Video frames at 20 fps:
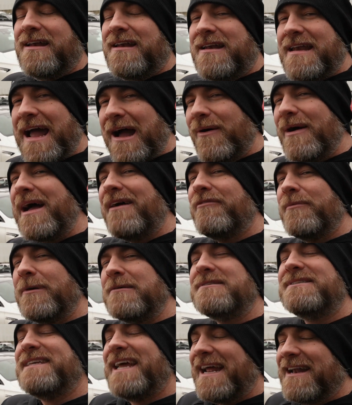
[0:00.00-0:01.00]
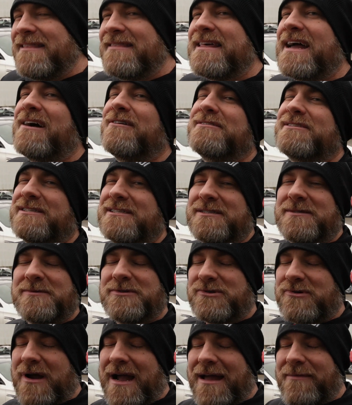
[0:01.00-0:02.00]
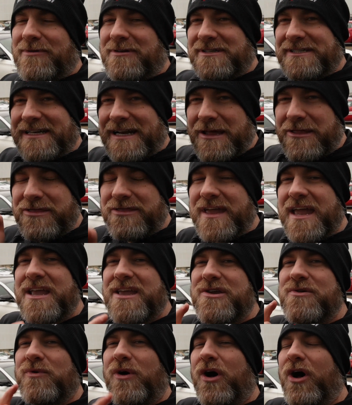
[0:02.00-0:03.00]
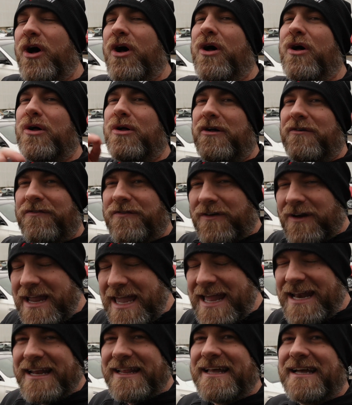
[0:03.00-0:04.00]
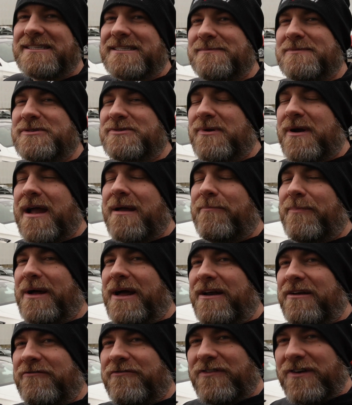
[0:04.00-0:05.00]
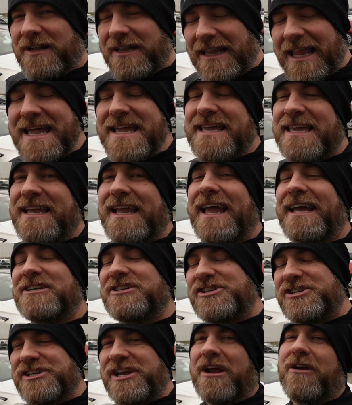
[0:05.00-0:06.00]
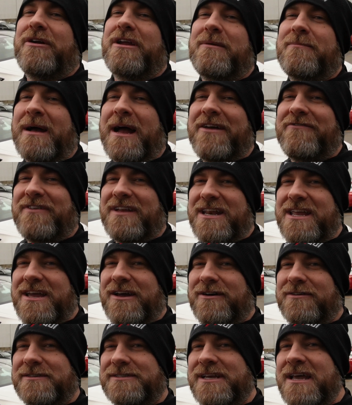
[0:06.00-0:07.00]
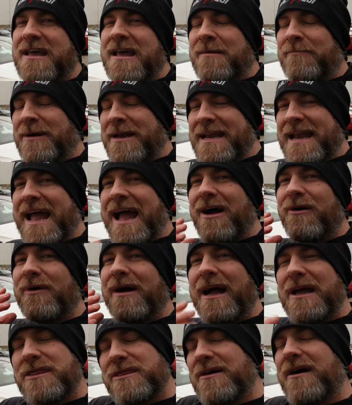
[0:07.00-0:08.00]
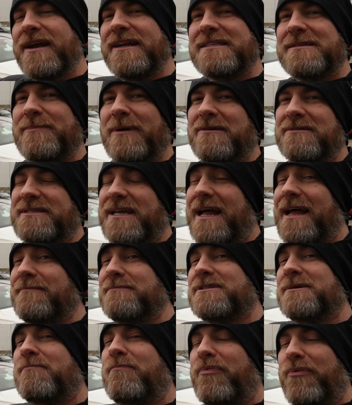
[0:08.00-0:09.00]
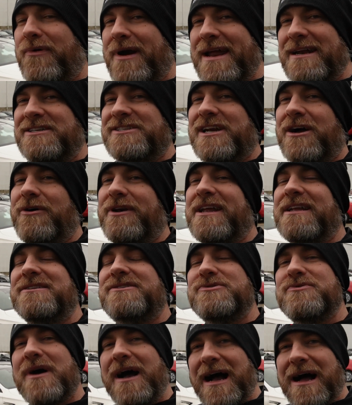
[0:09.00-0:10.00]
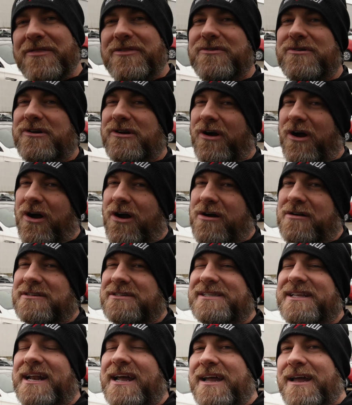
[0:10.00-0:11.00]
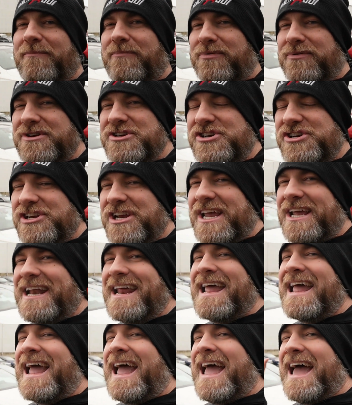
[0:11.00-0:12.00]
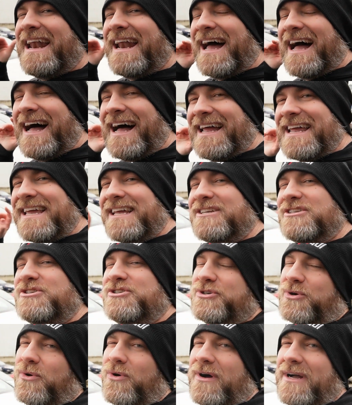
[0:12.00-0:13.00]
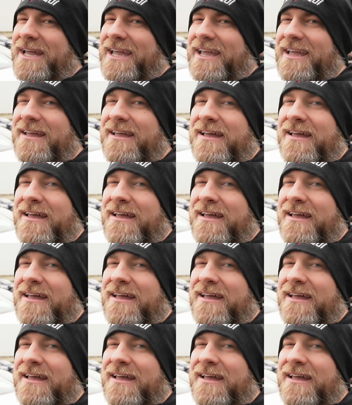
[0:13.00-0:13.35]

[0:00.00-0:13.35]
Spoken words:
Now I have about 10,000 subscribers, and I thank you all for hitting that subscribe button, for liking and sharing my videos. But now I thought it's about time to branch out into other cars that I appreciate and I enjoy.